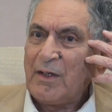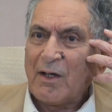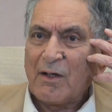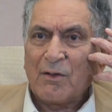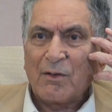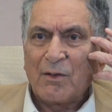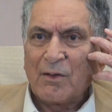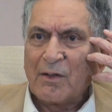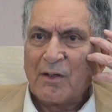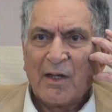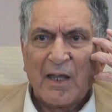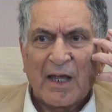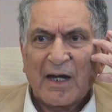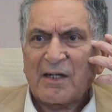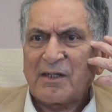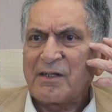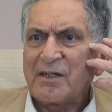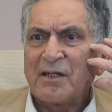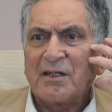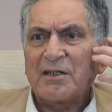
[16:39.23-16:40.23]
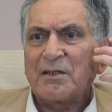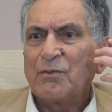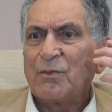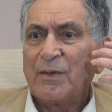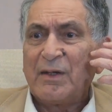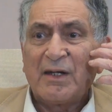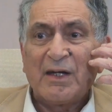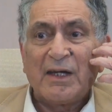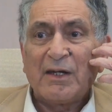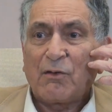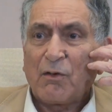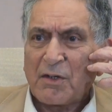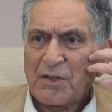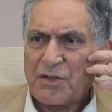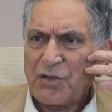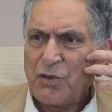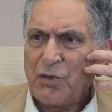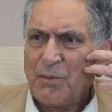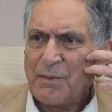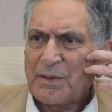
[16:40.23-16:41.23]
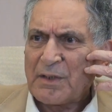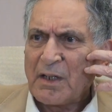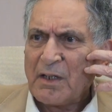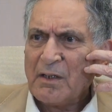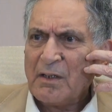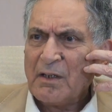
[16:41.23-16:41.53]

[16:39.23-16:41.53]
are actors wearing costumes.